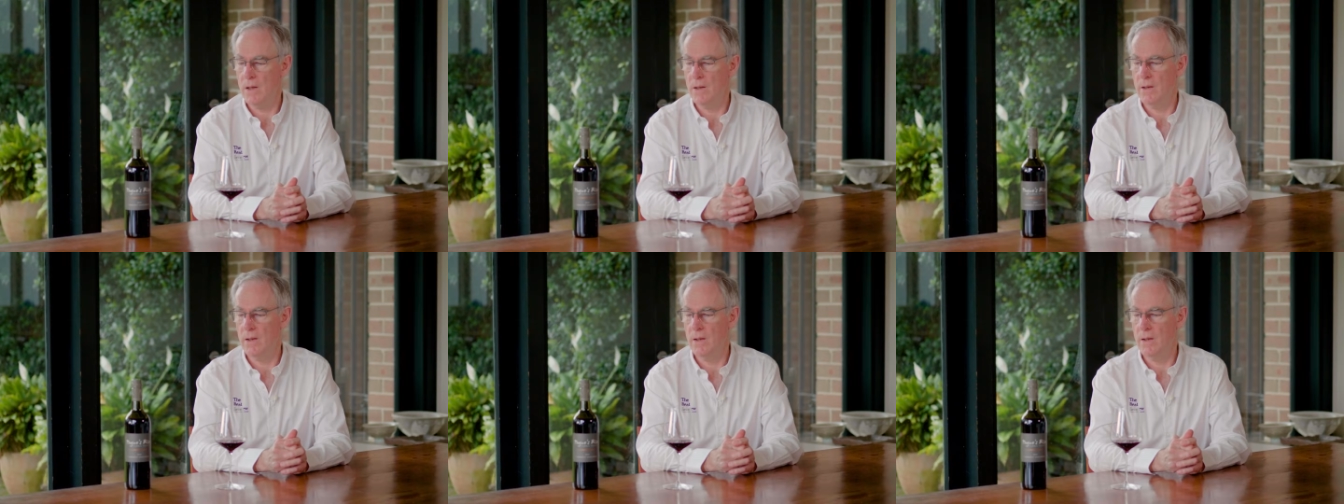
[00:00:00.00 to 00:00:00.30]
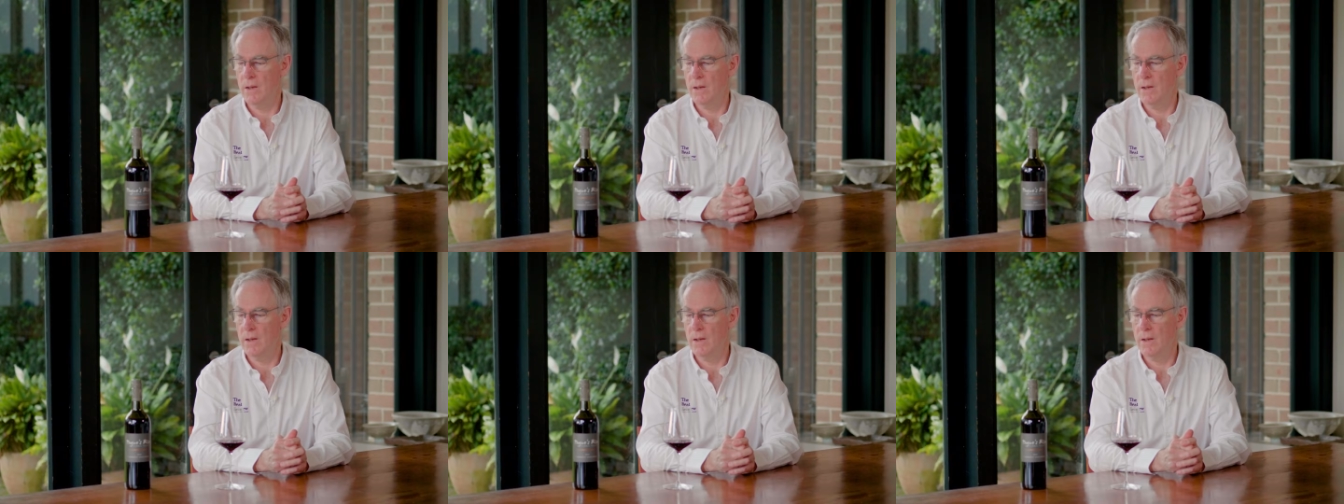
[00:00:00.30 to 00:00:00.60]

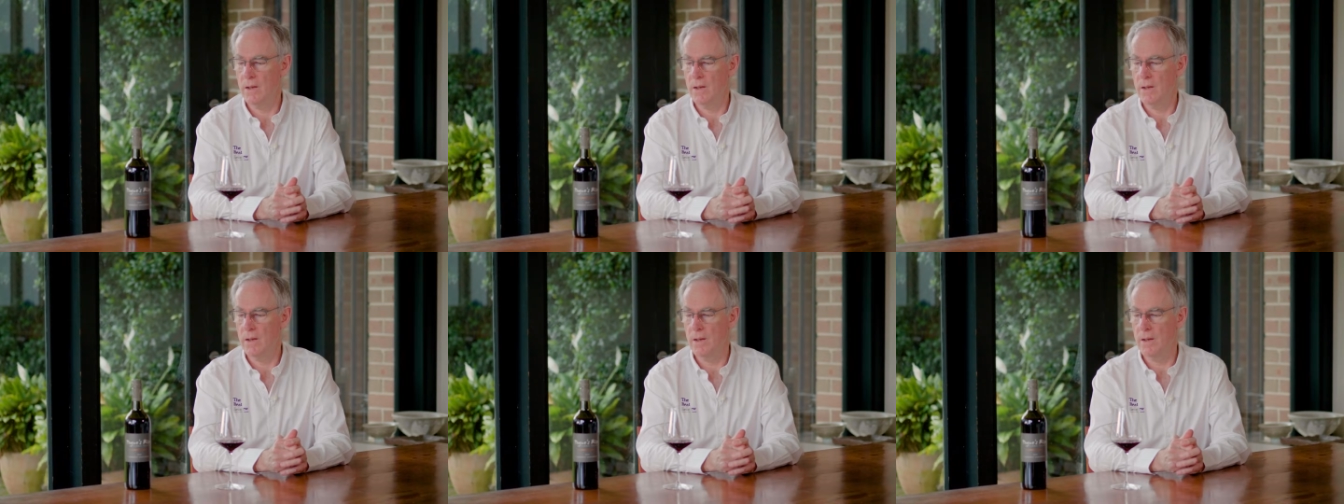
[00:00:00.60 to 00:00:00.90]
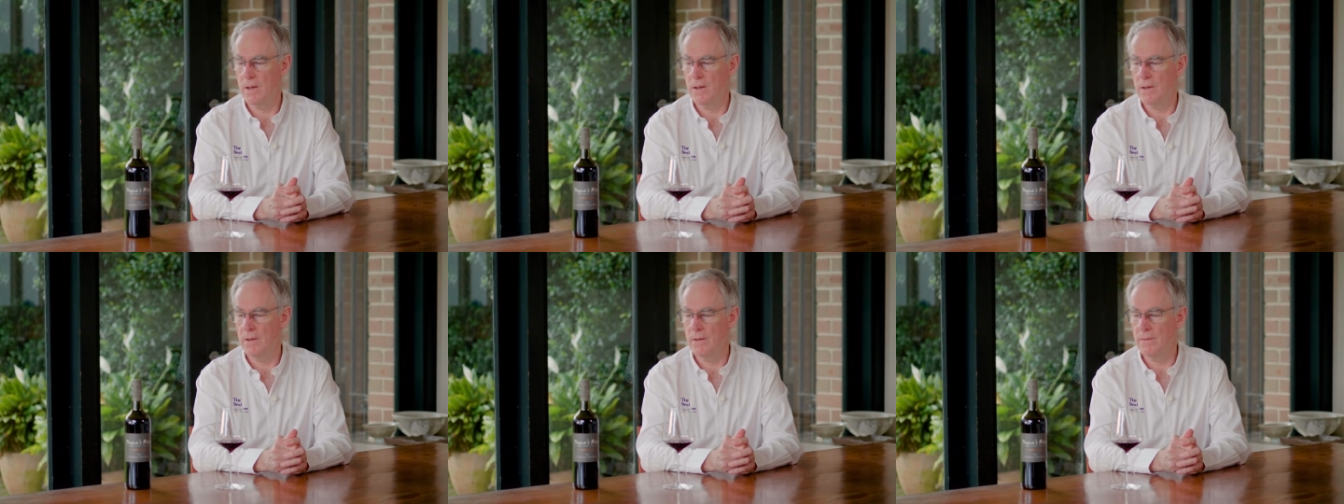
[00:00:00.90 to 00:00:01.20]
the
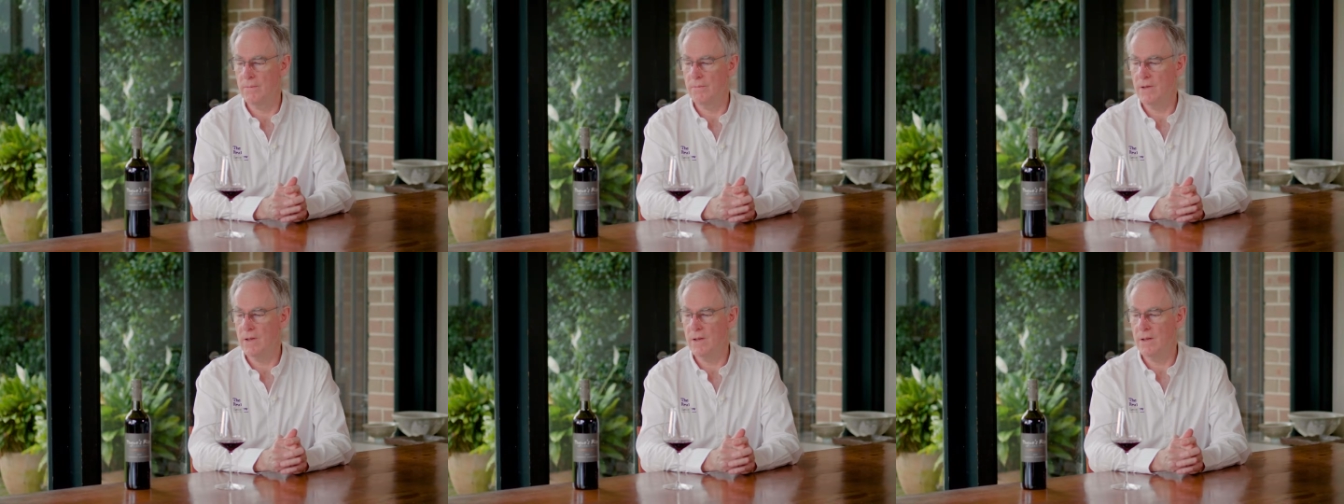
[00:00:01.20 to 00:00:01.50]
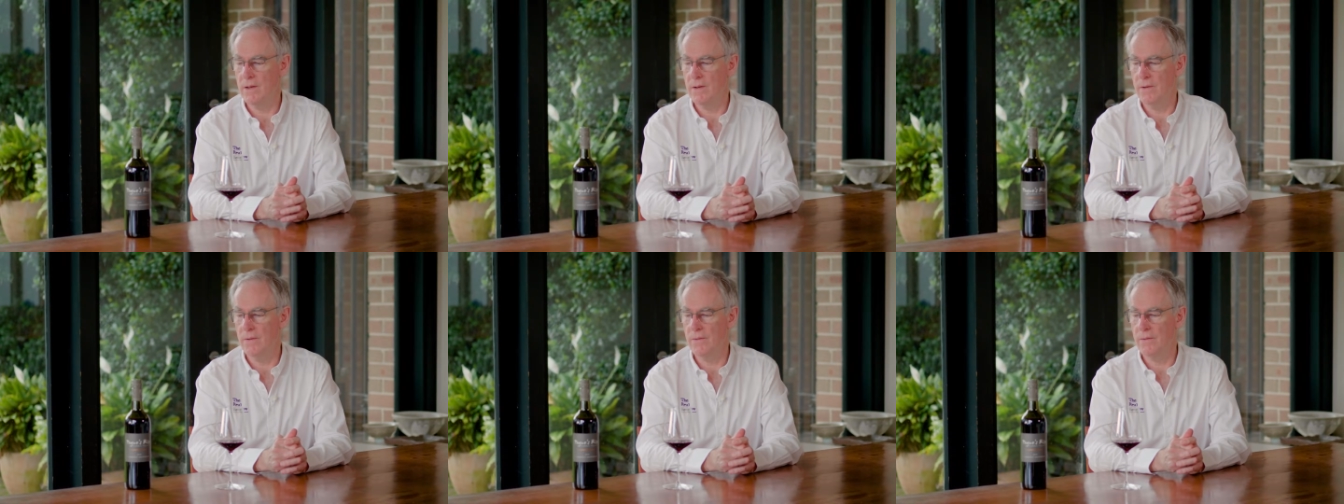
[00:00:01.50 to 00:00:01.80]
uh, the
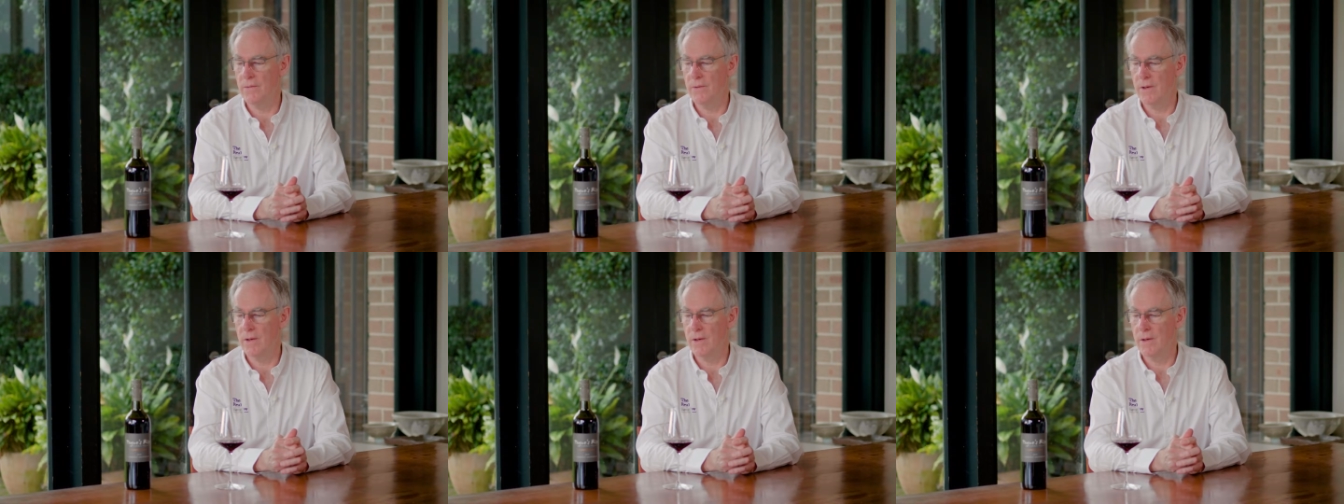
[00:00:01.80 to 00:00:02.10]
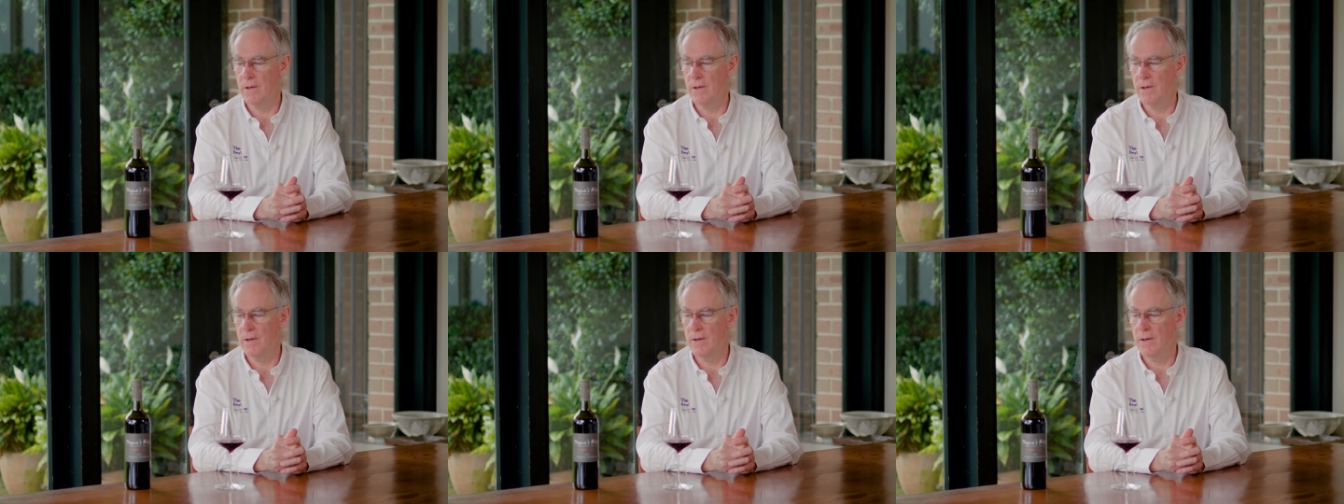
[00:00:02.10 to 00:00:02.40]
vineyard is
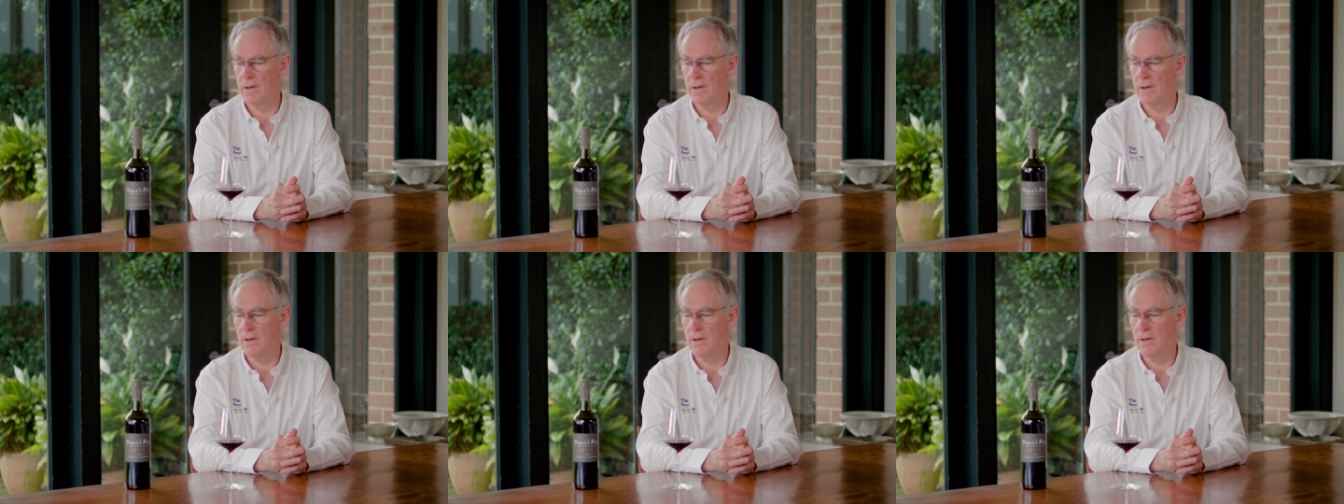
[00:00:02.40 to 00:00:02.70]
uh,